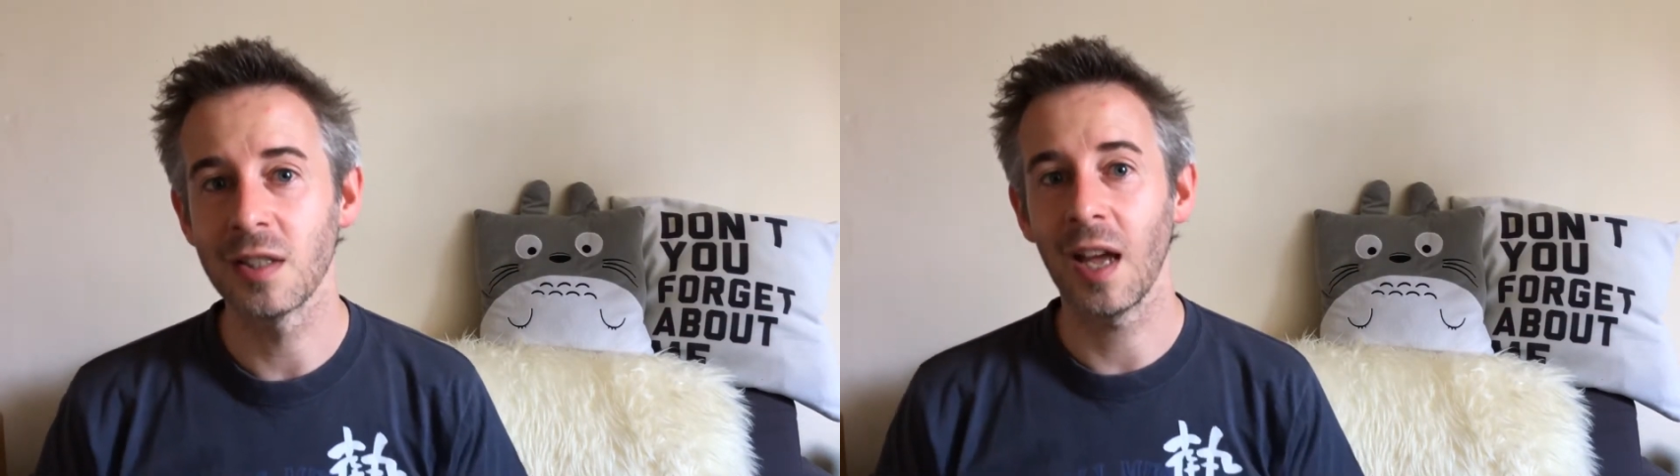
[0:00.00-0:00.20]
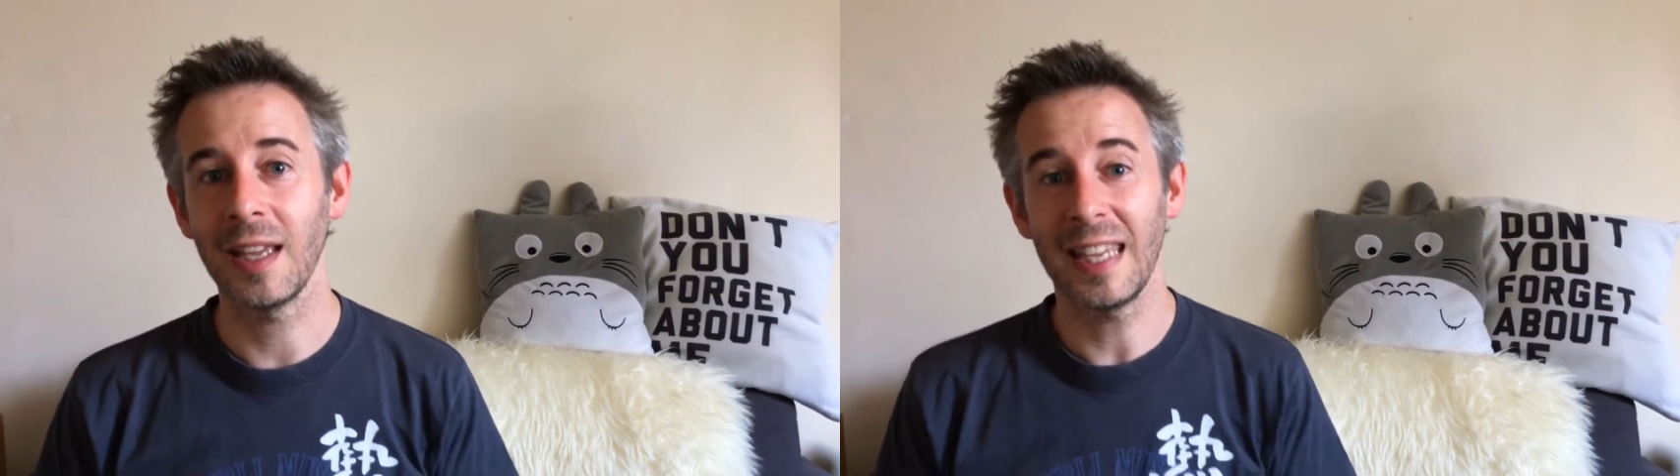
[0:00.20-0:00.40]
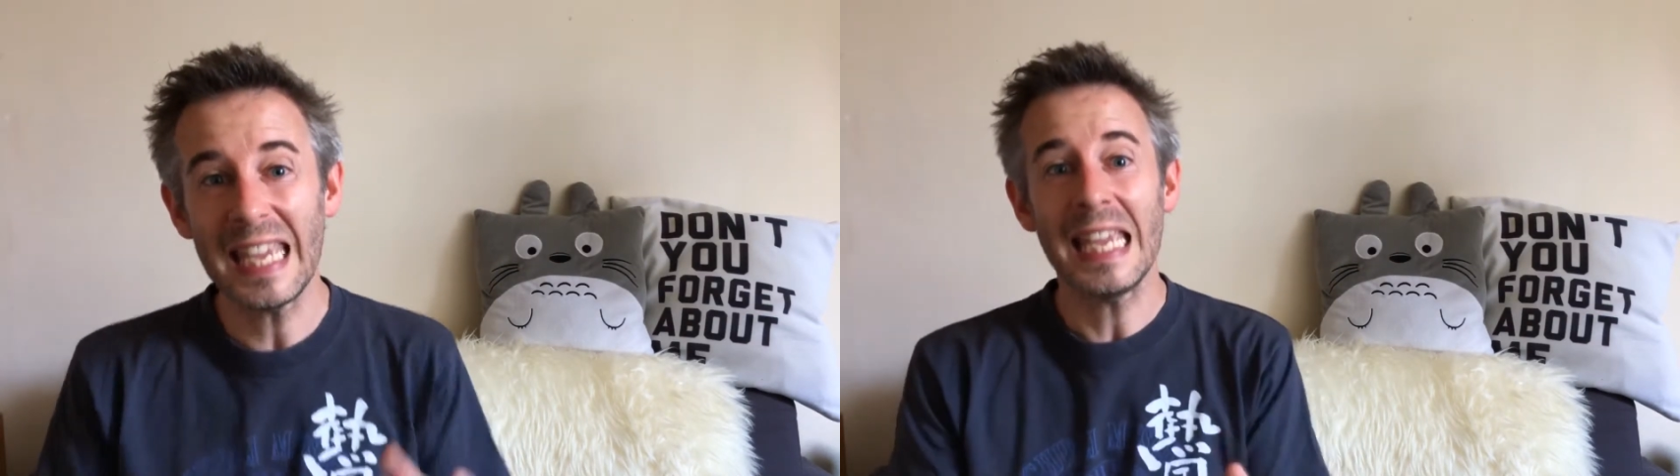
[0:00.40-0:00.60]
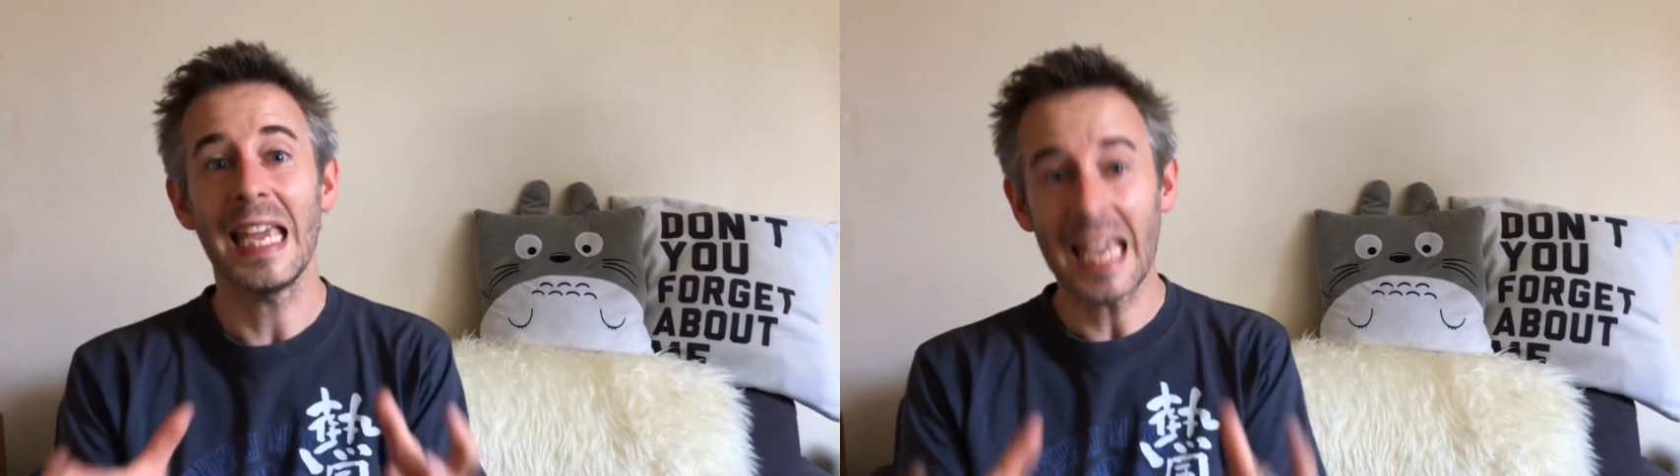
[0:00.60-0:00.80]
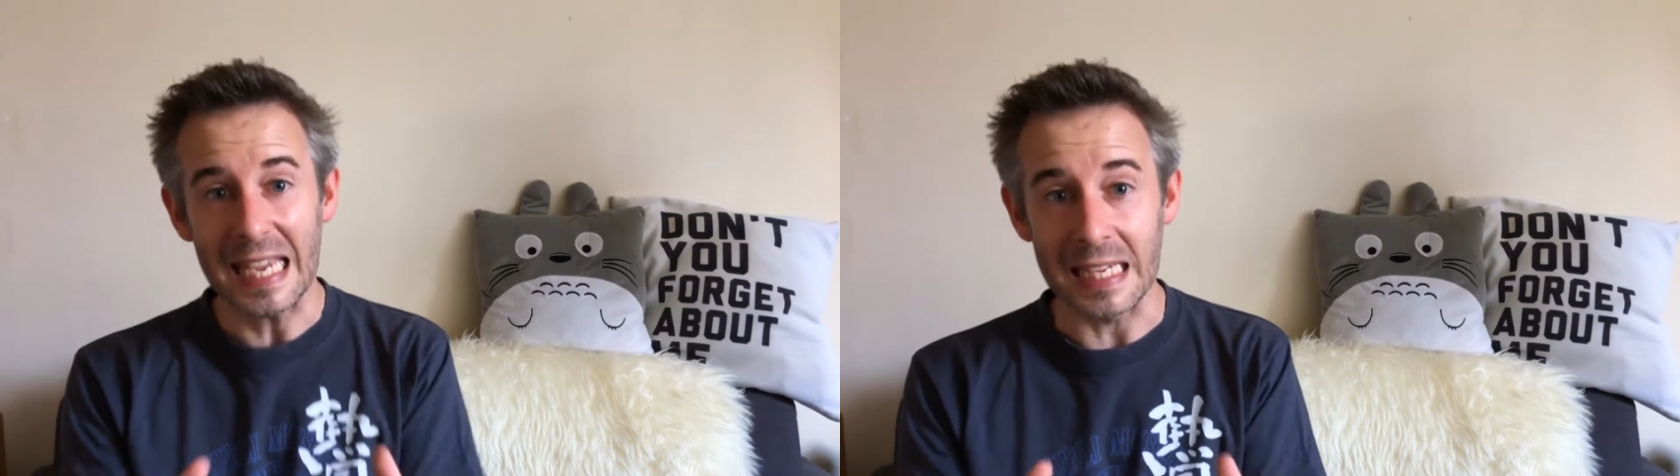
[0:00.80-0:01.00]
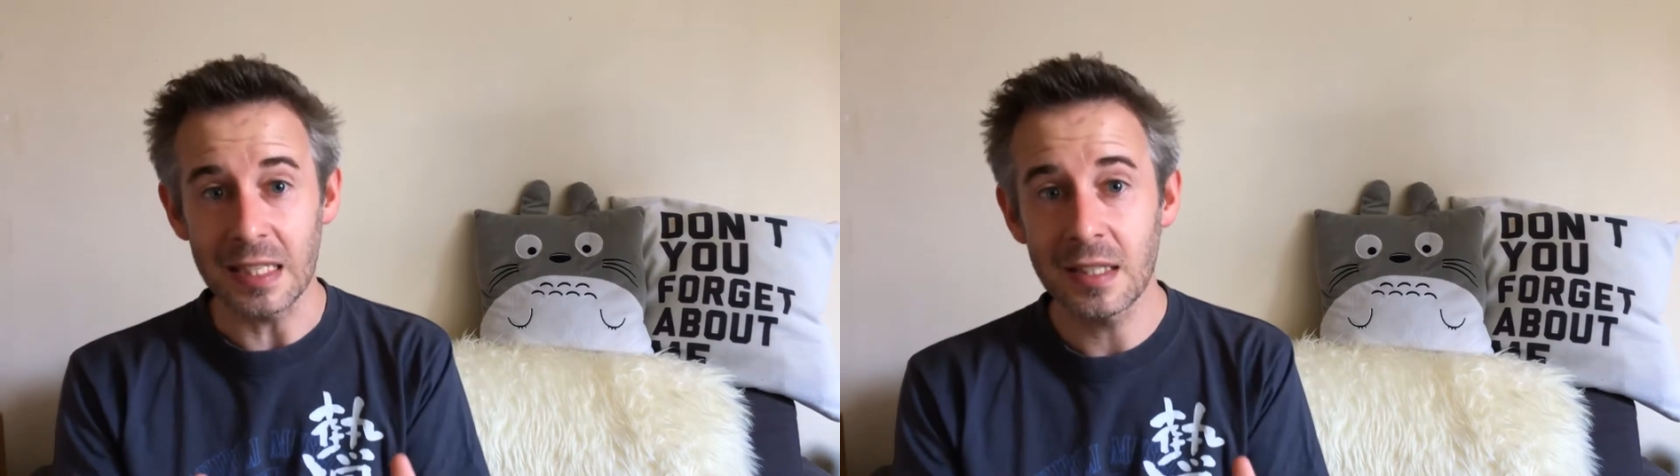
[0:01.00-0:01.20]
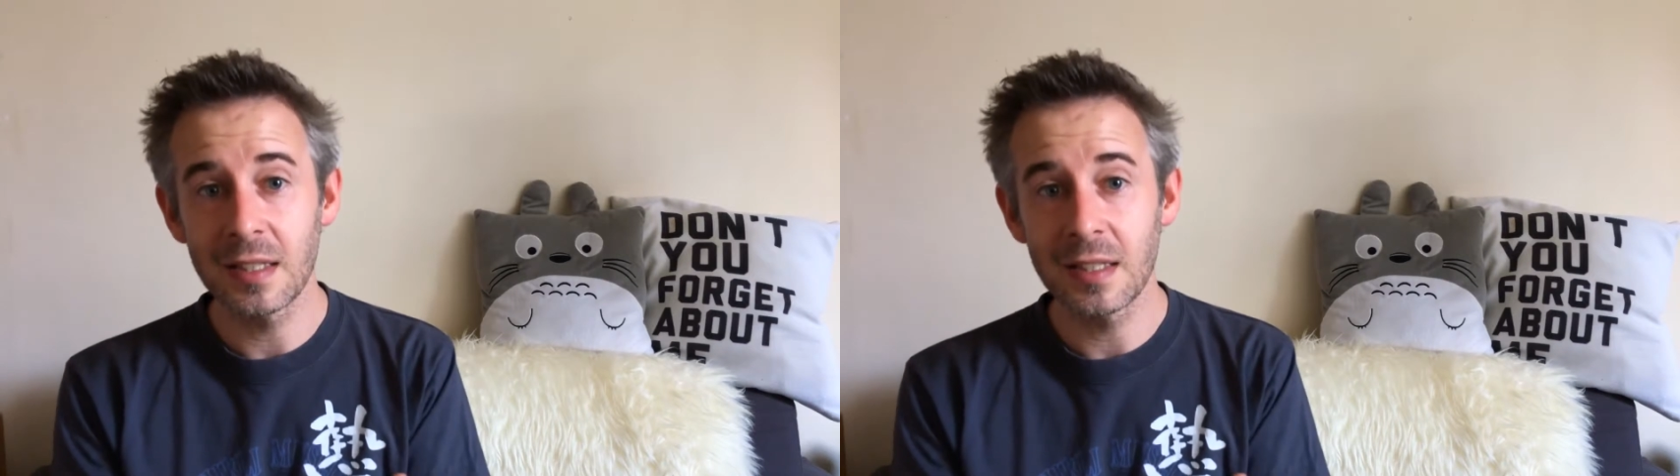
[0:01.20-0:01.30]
that he is,